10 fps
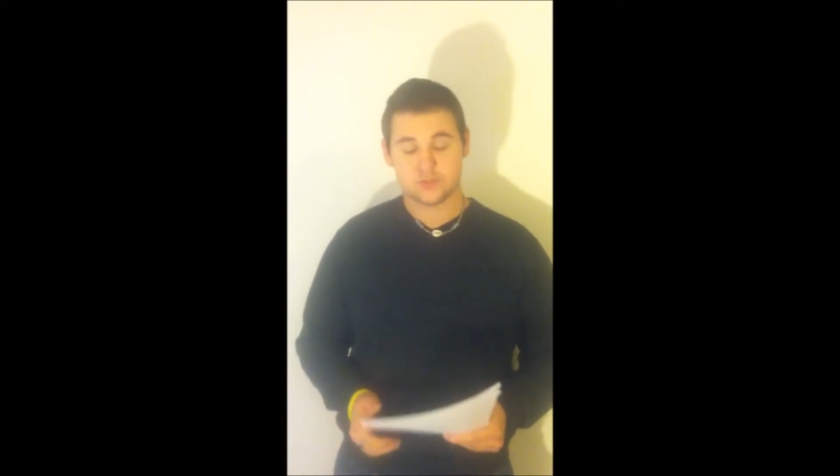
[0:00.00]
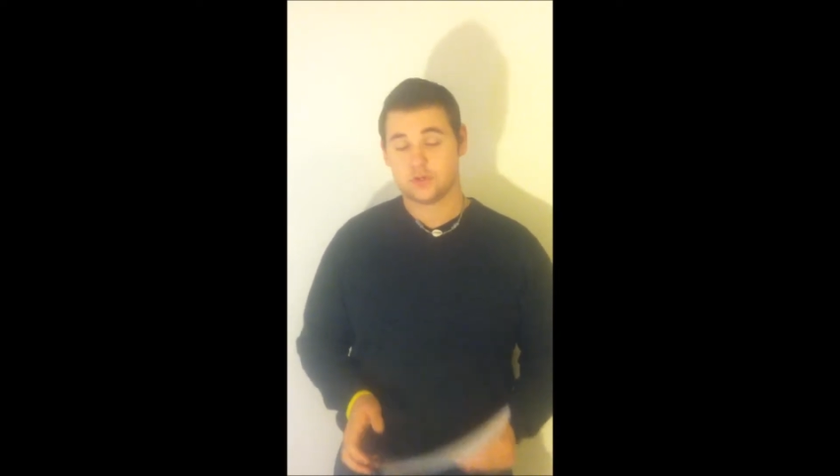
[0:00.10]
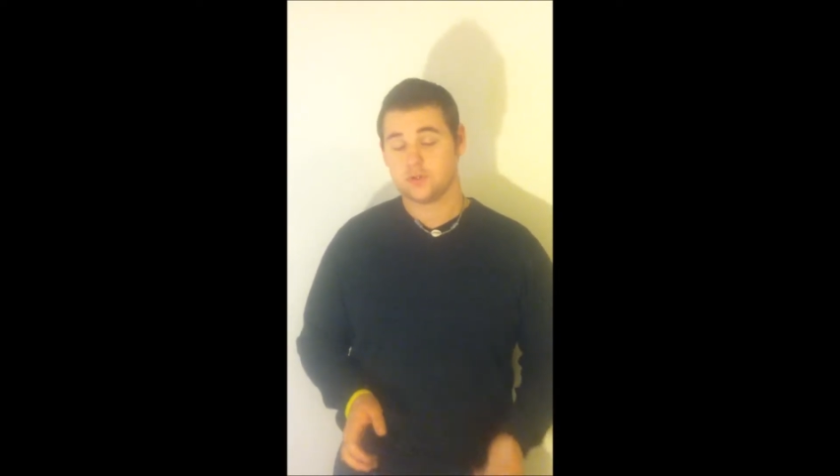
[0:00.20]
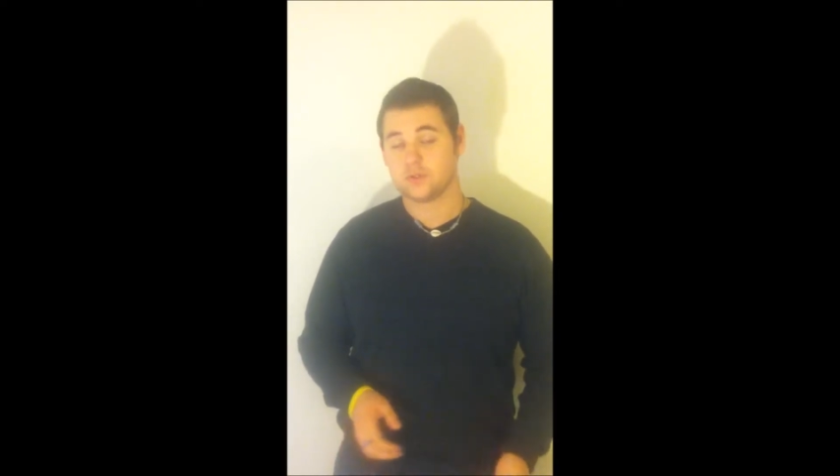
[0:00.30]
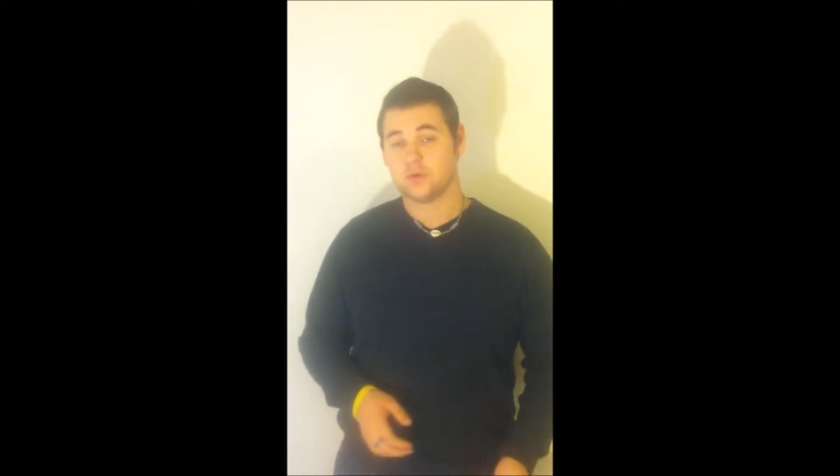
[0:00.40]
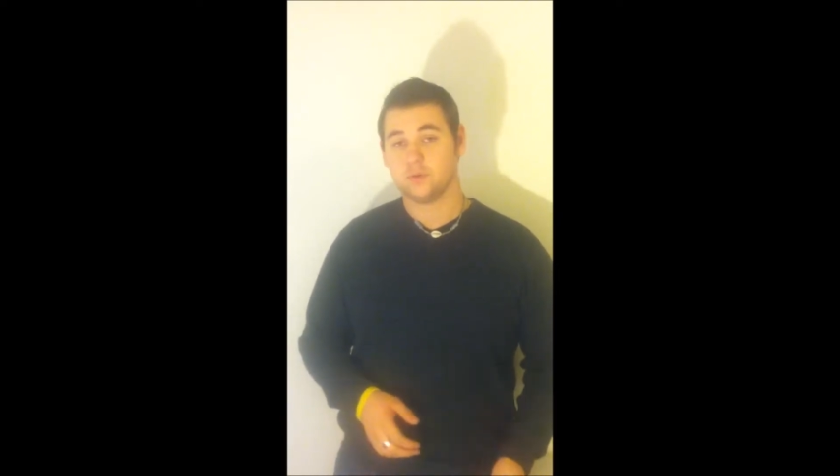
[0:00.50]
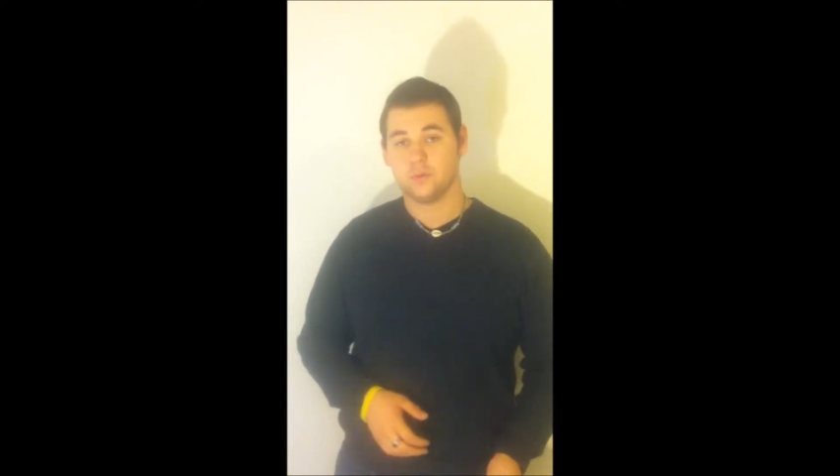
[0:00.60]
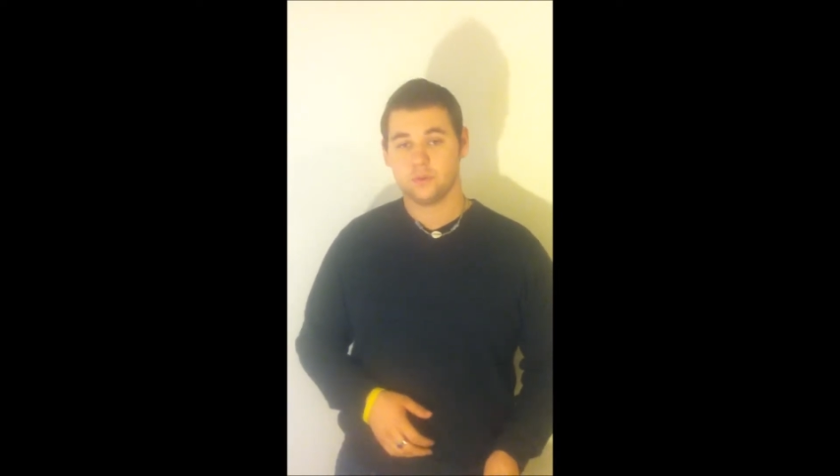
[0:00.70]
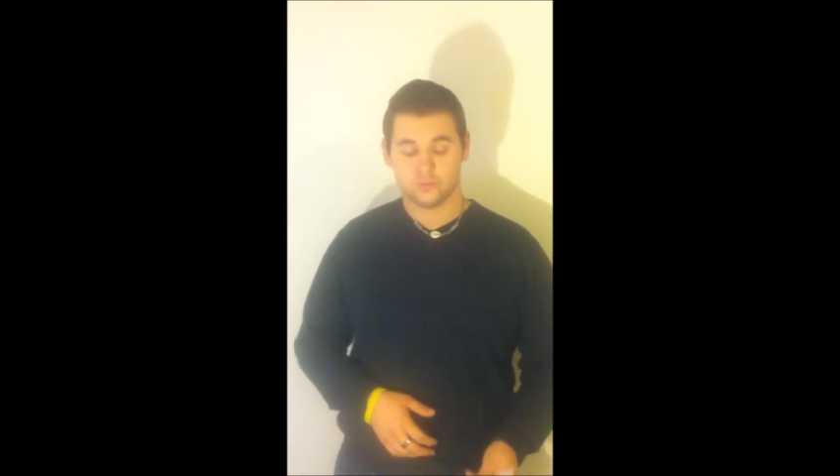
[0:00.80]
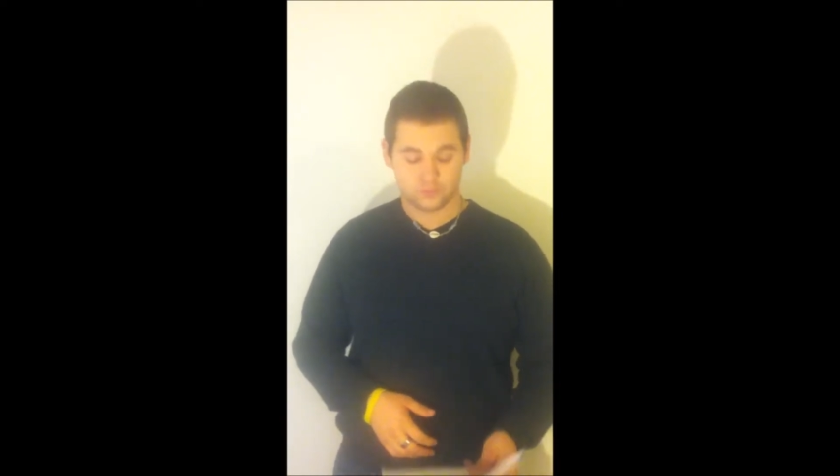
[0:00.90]
surgical
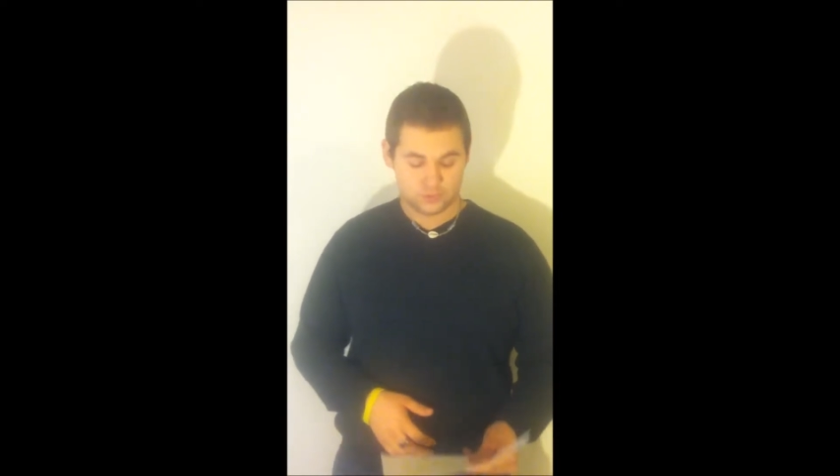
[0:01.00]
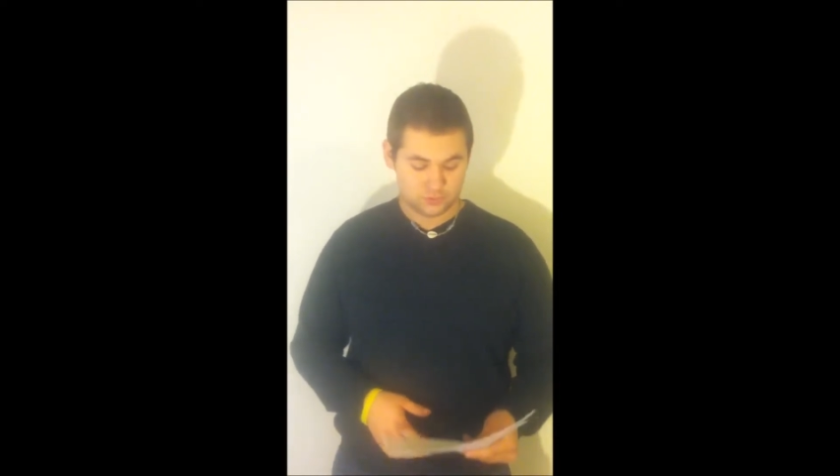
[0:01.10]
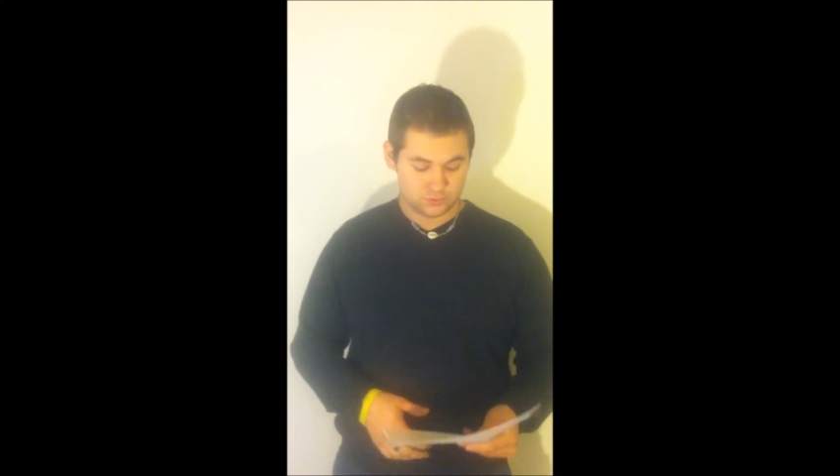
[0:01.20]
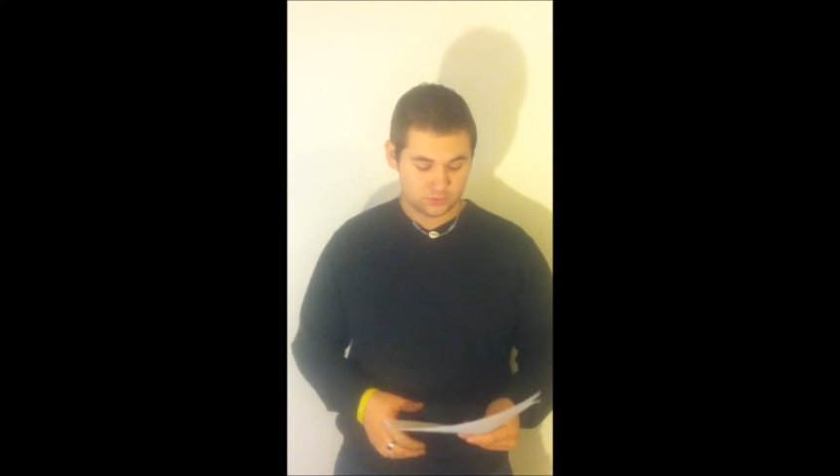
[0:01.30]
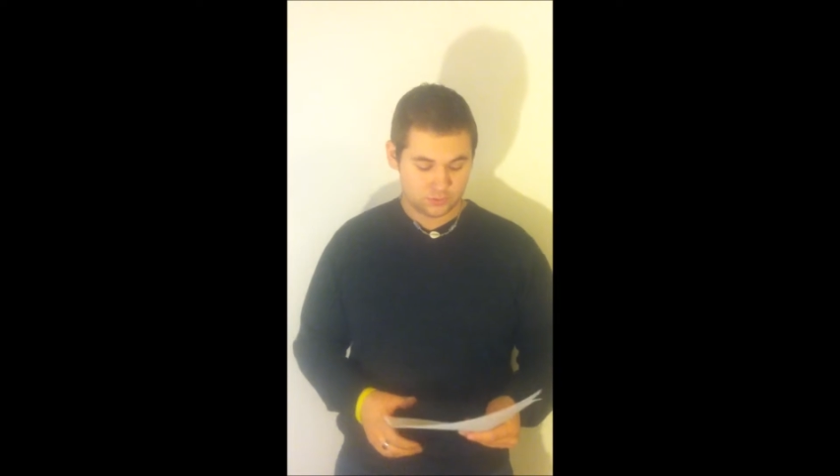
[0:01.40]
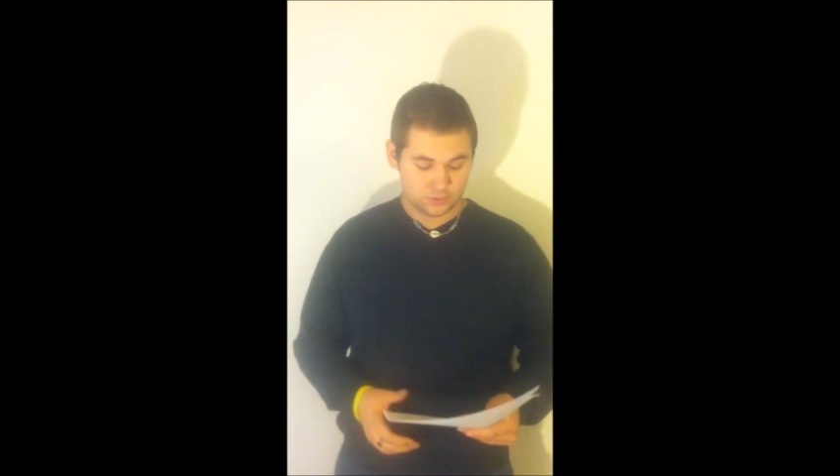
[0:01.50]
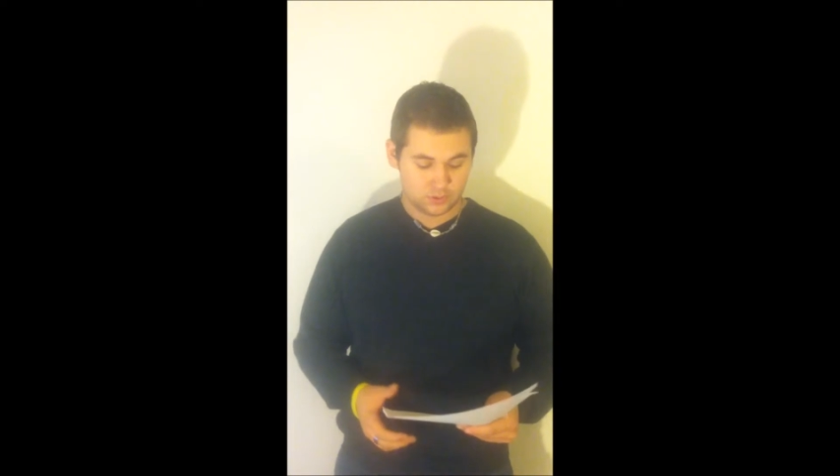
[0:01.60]
wounds,